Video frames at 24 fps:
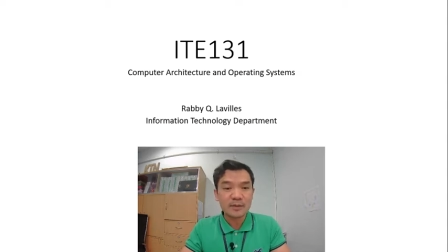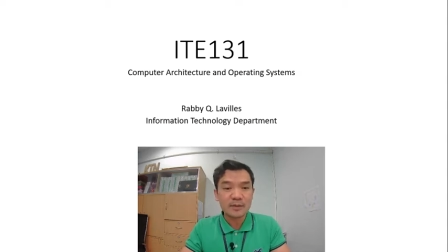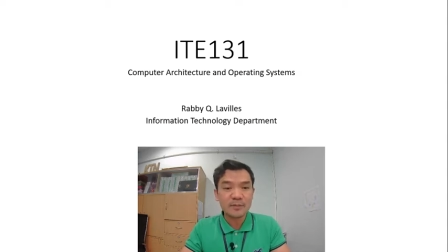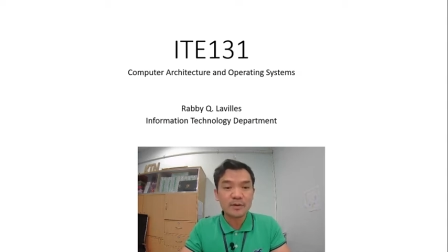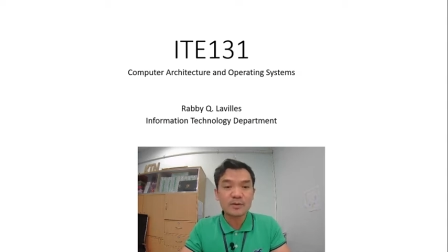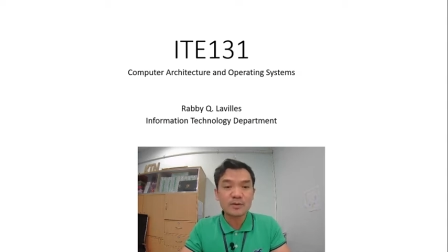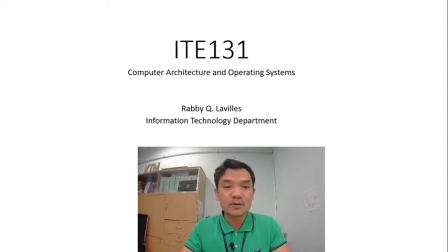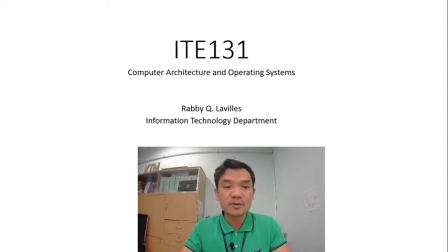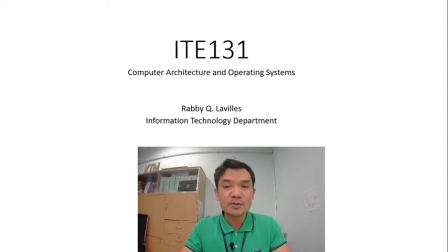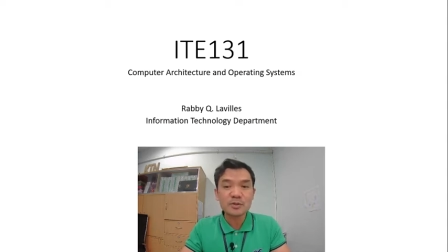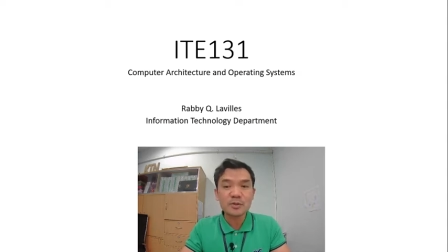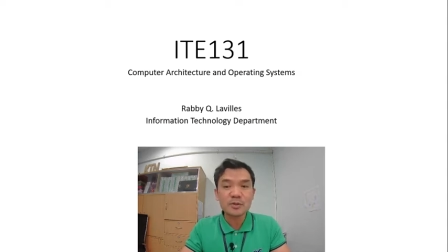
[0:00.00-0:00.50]
I
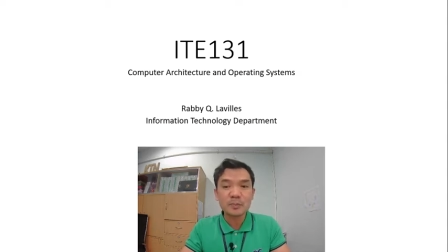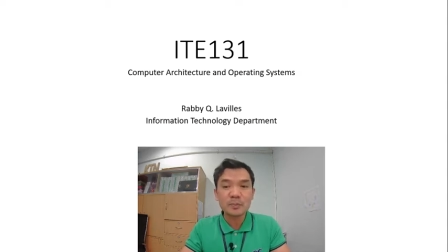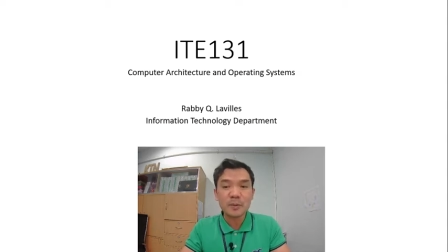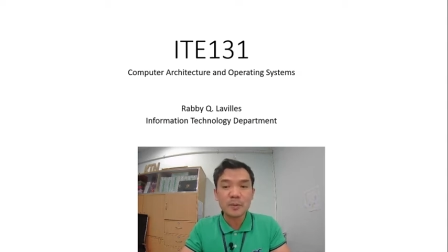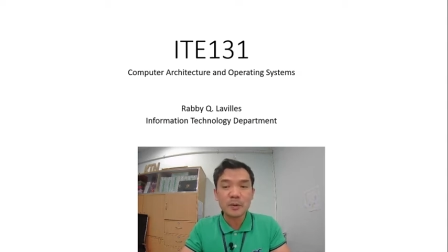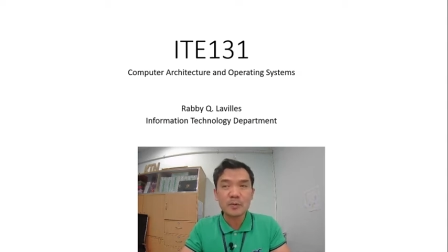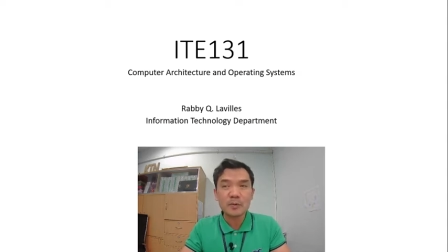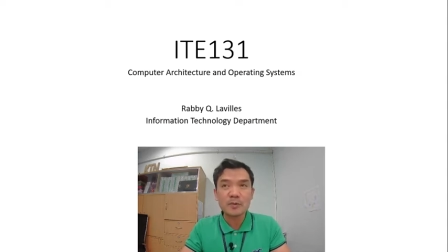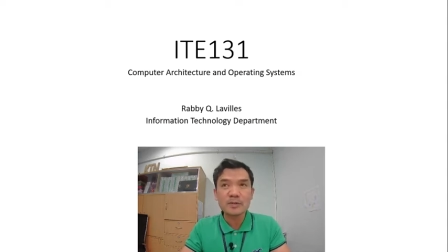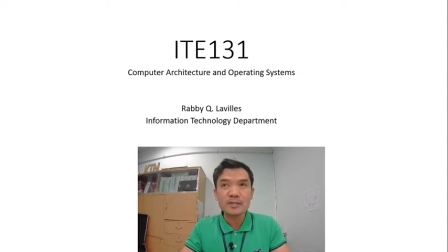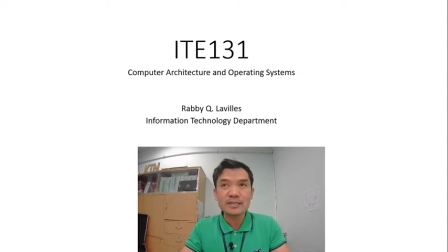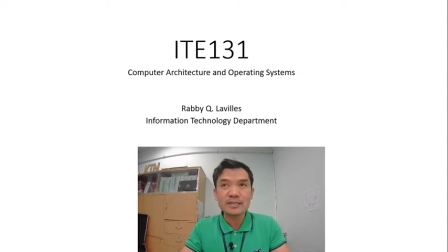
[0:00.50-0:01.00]
will also
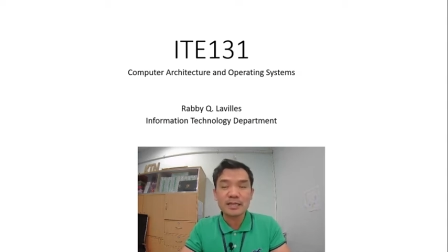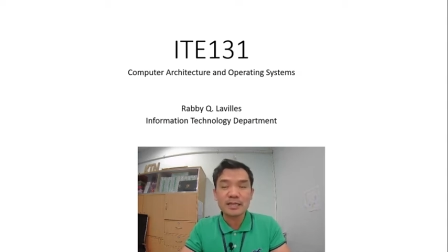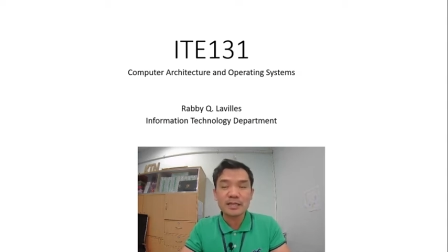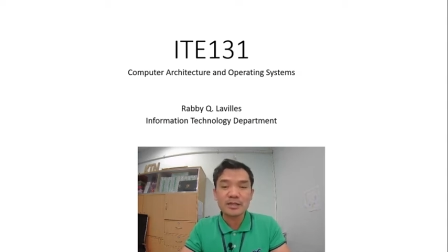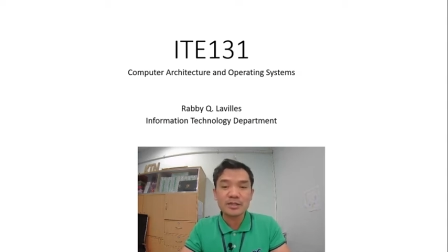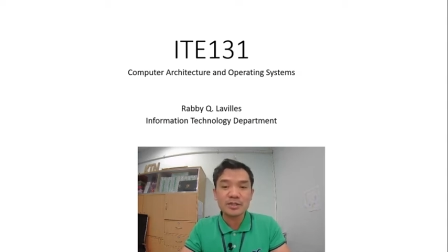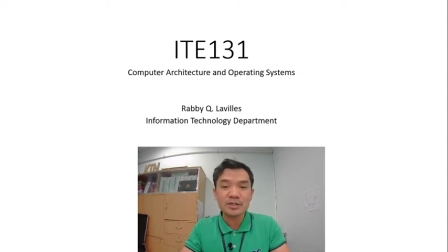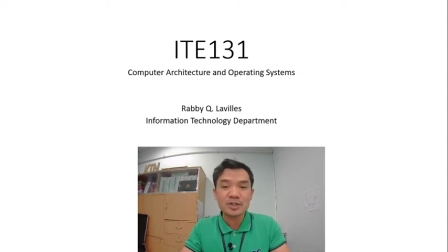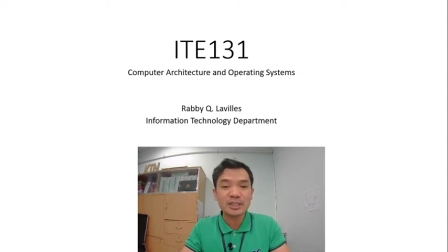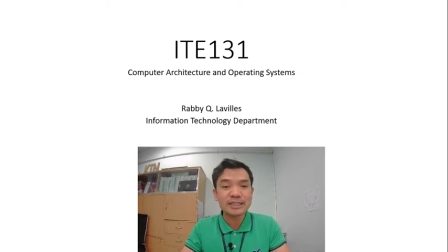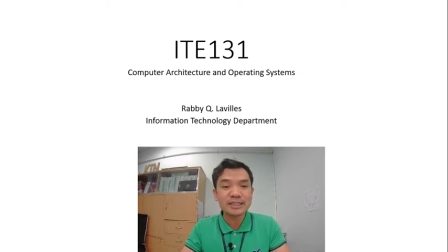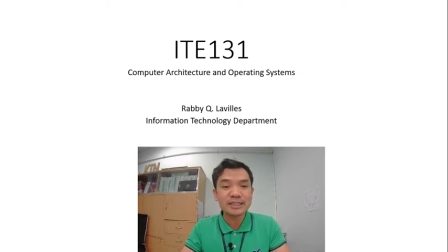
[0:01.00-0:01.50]
post
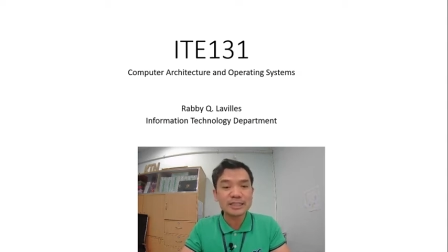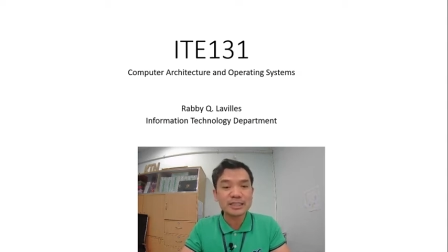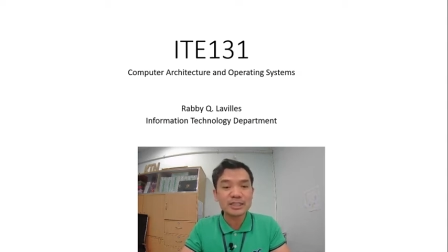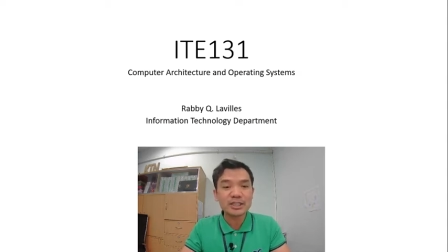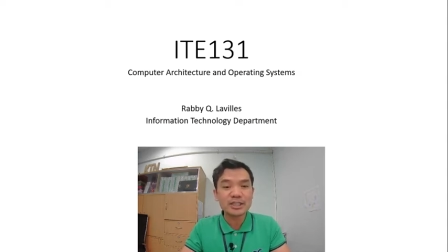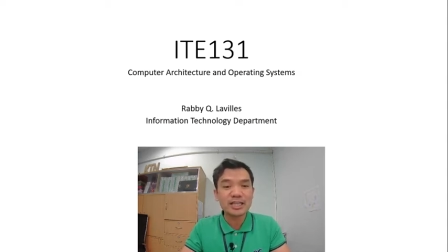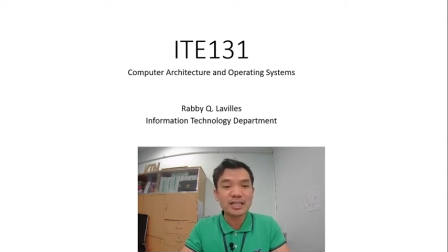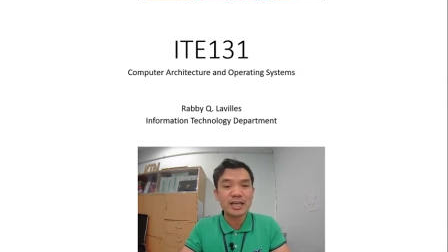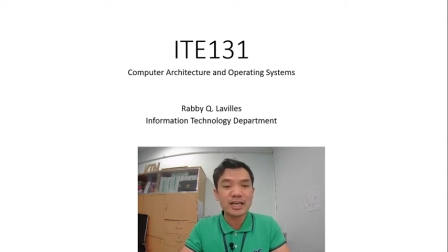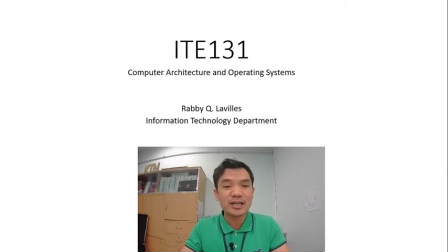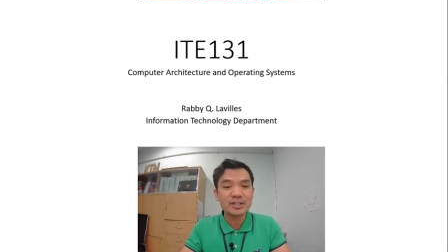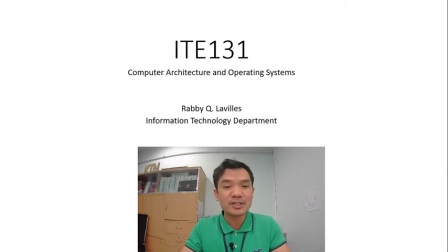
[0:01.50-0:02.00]
a short
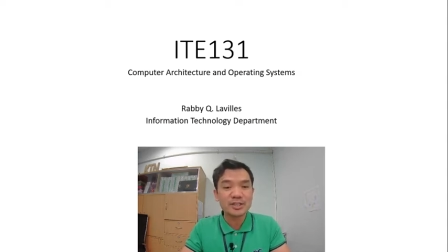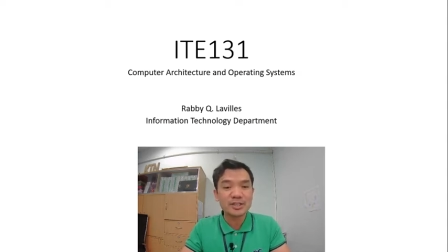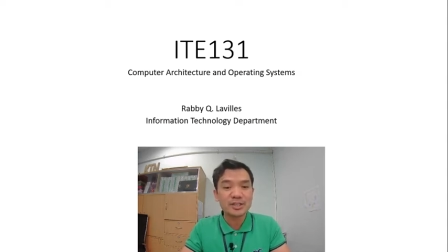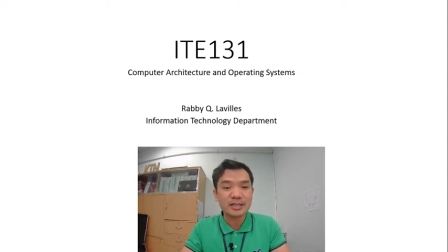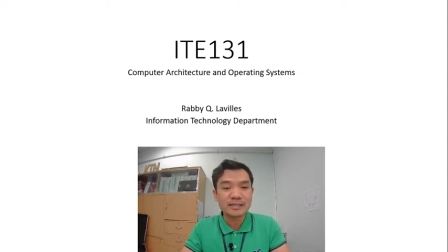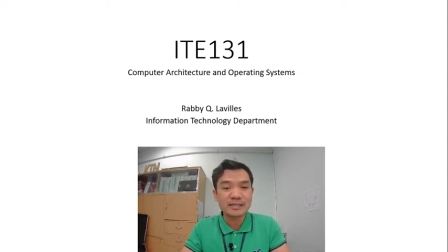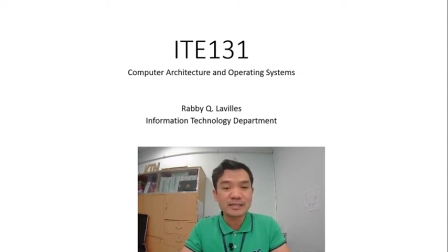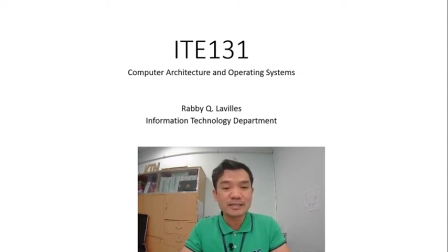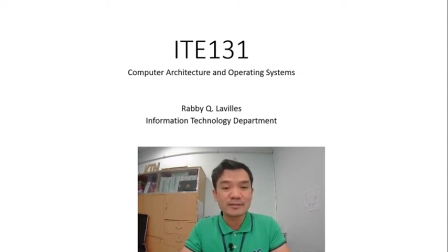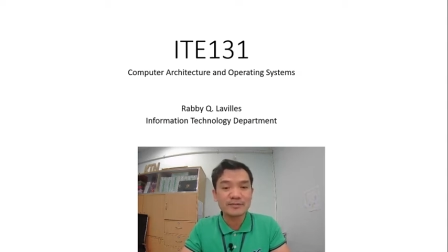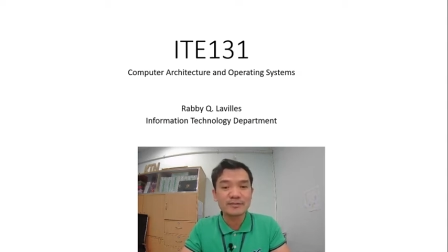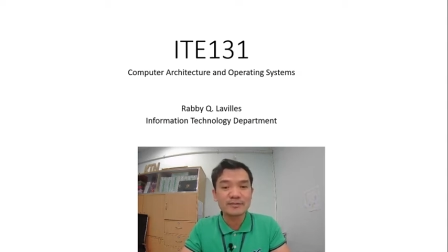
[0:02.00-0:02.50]
introduction
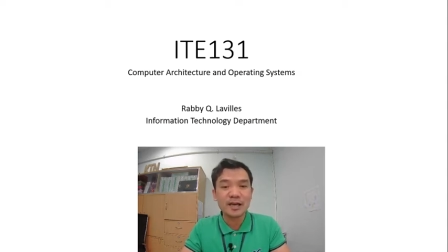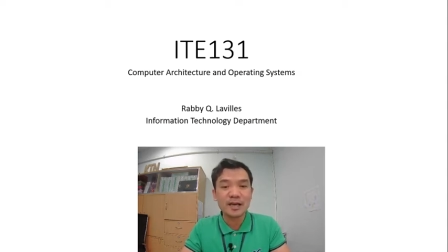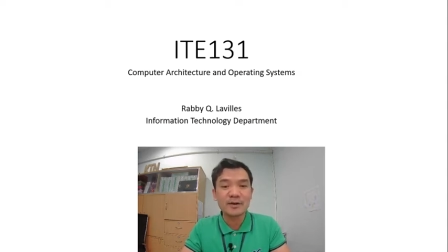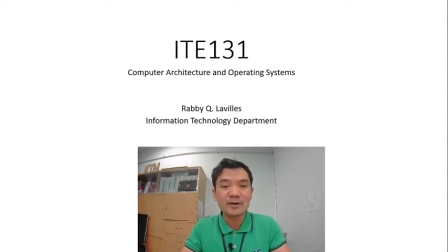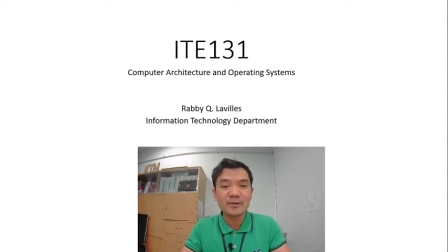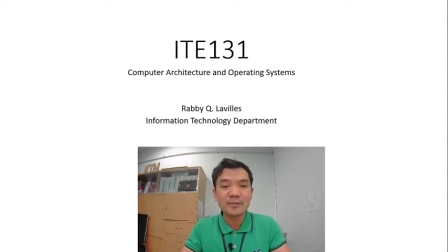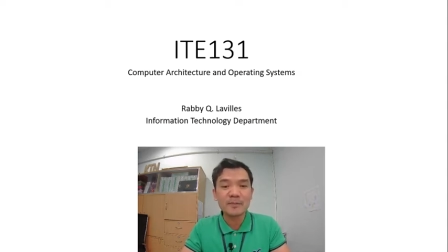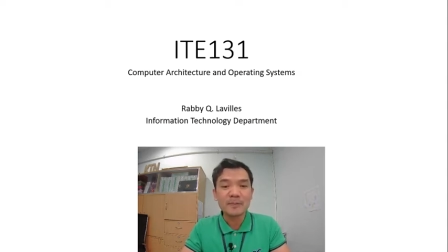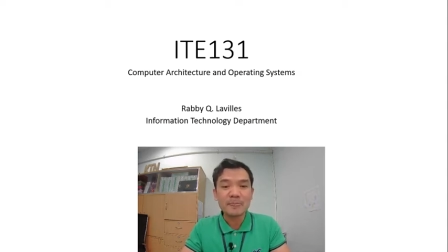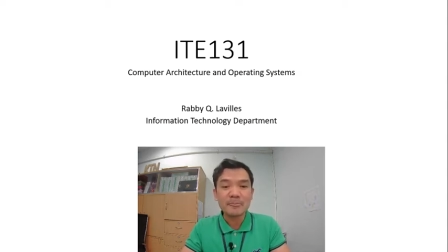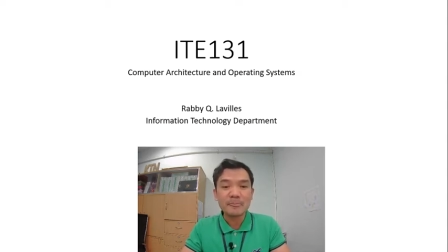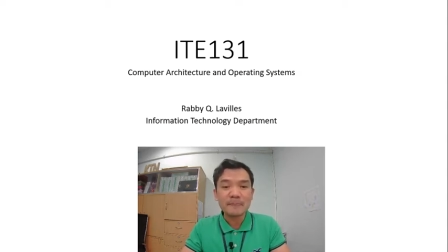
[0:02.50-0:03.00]
as of
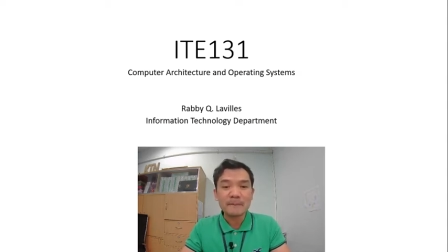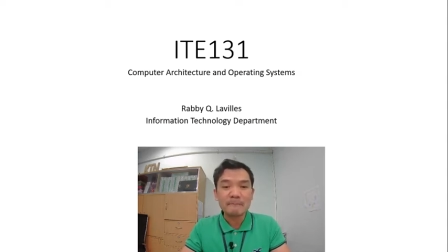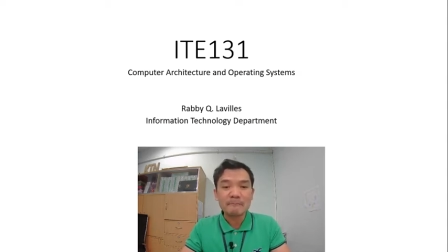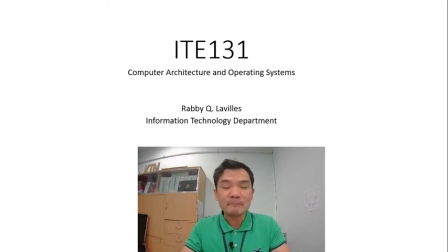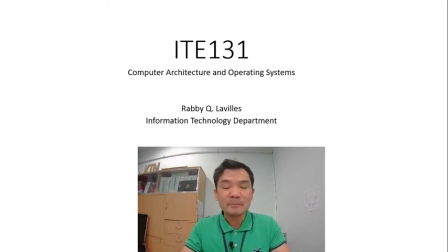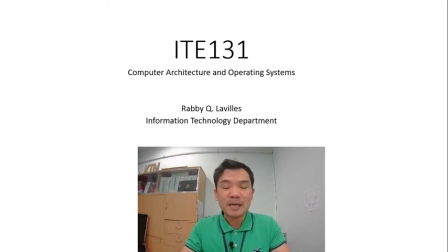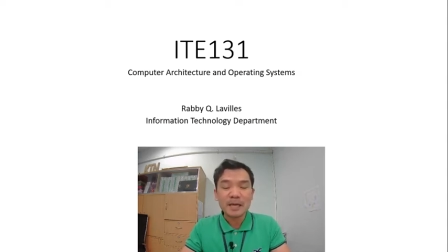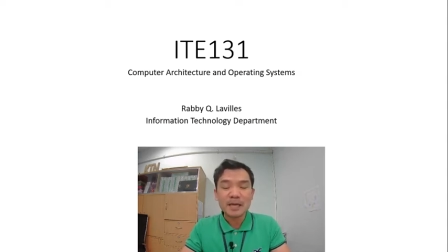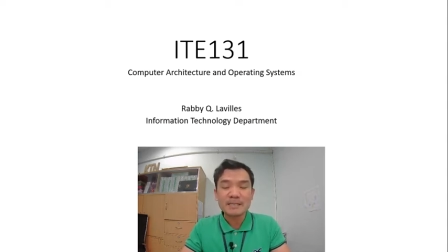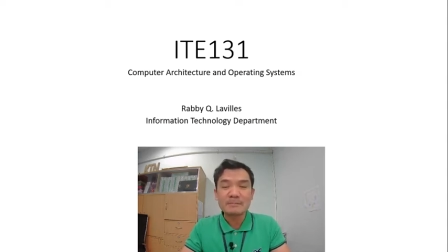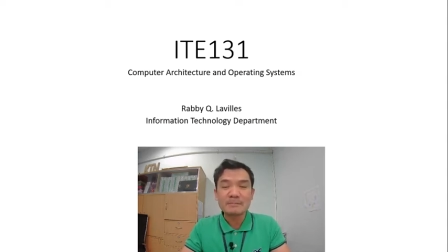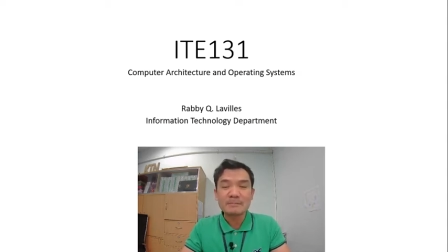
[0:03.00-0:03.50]
now
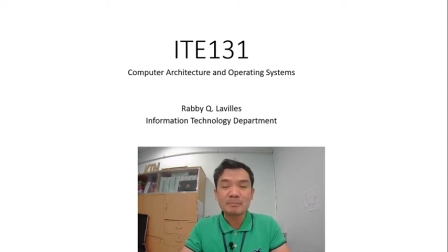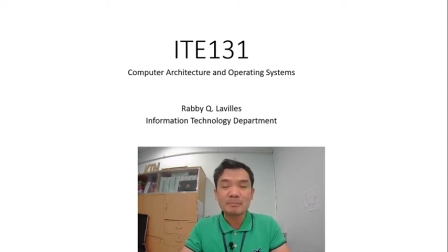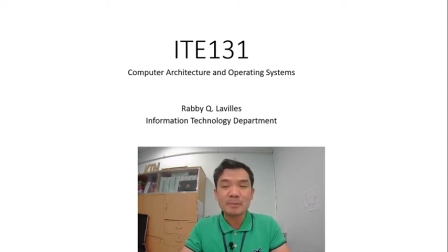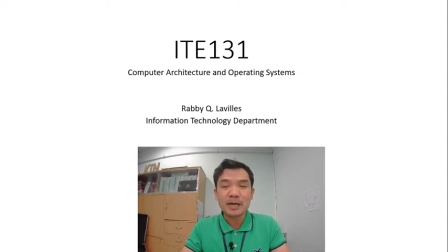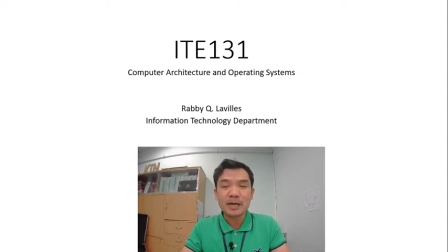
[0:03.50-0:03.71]
as